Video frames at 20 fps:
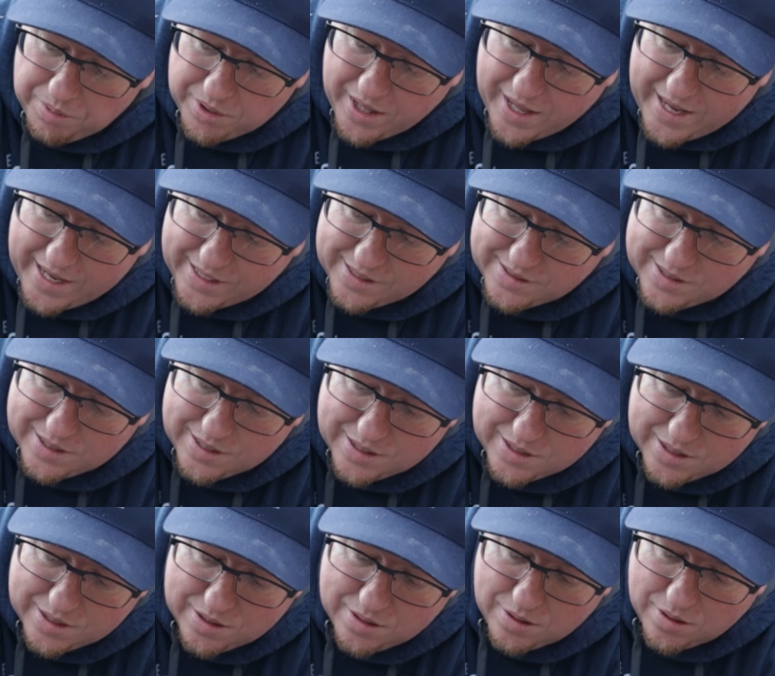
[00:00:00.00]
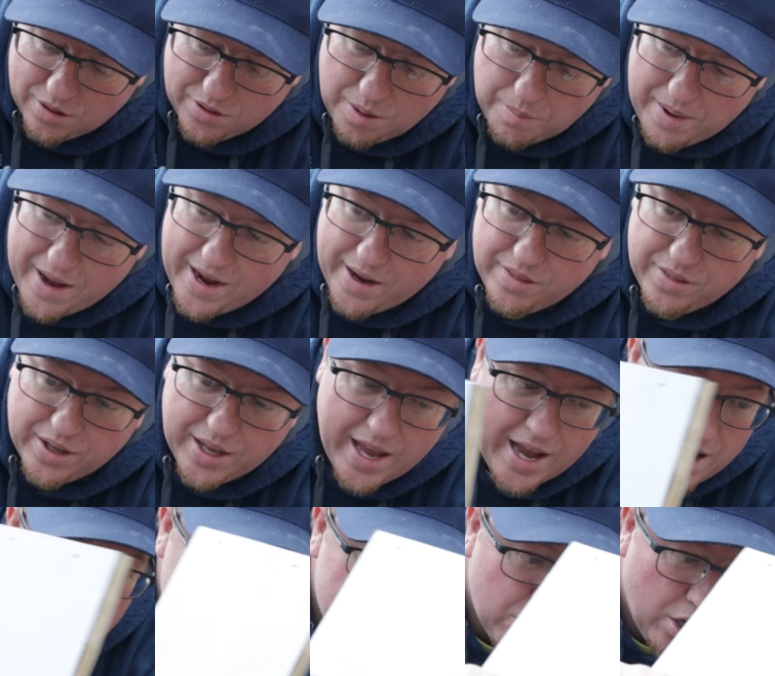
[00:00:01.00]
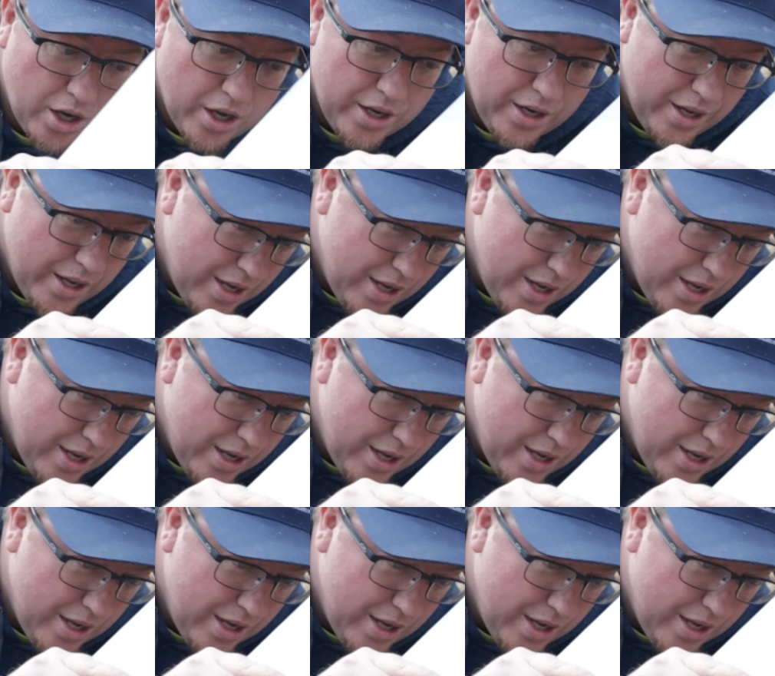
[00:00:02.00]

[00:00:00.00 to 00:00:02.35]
plate or the back of the cache on,